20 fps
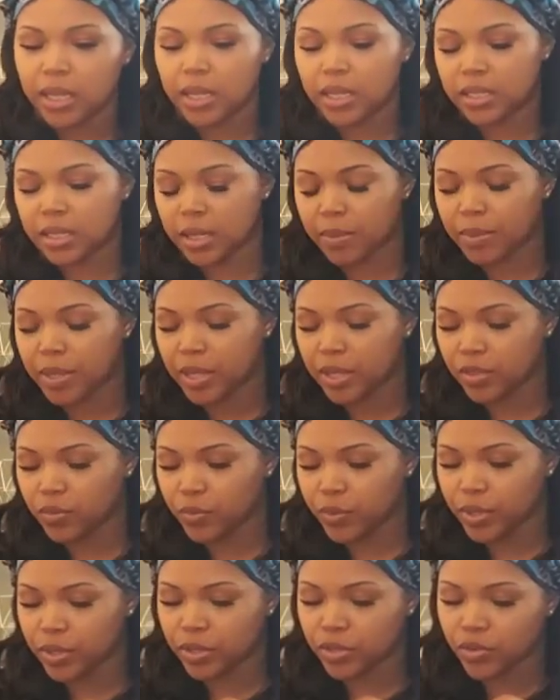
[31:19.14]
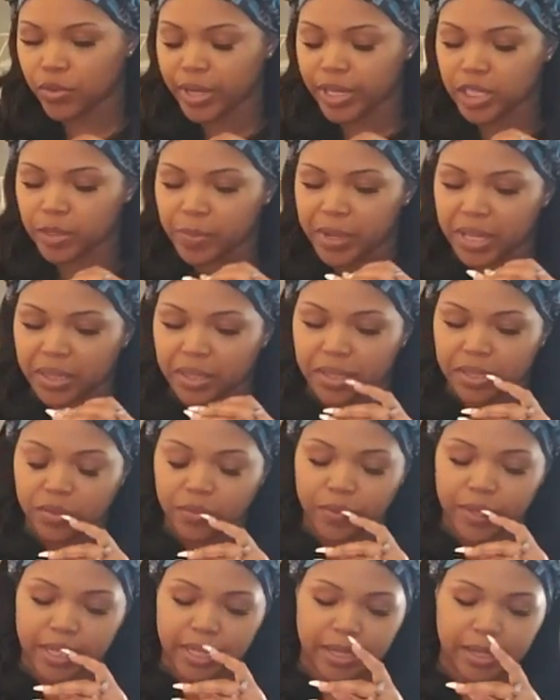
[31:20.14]
Something is real strange about this
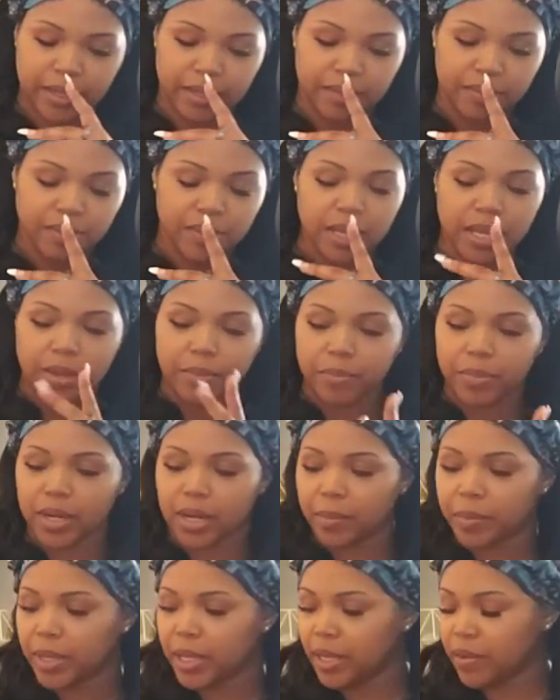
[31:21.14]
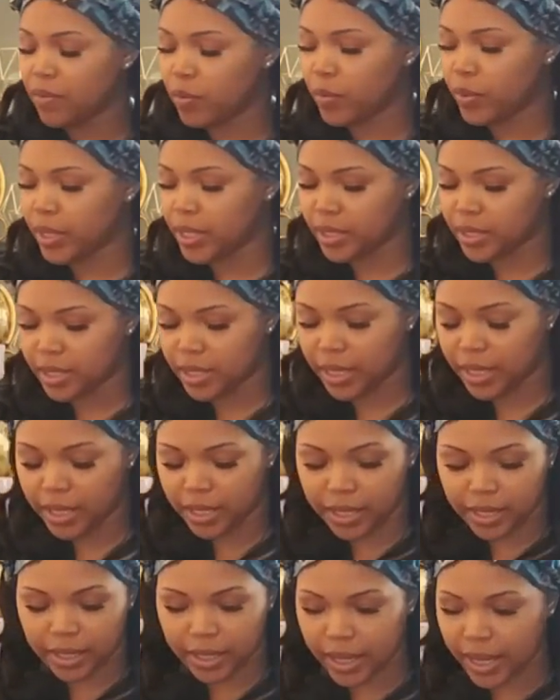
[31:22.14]
reading. But I'm going to leave it where it's
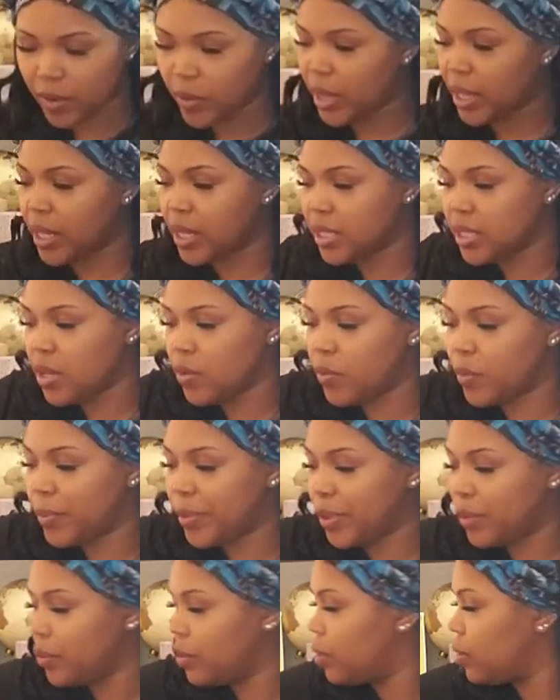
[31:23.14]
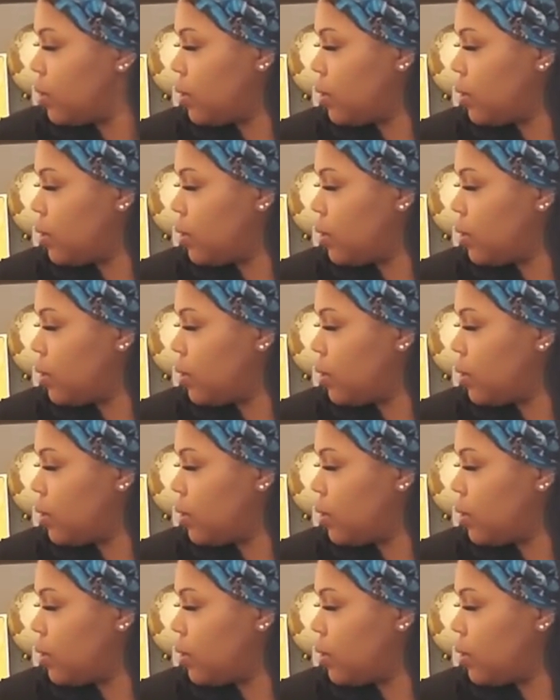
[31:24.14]
at. Okay, let's get one more.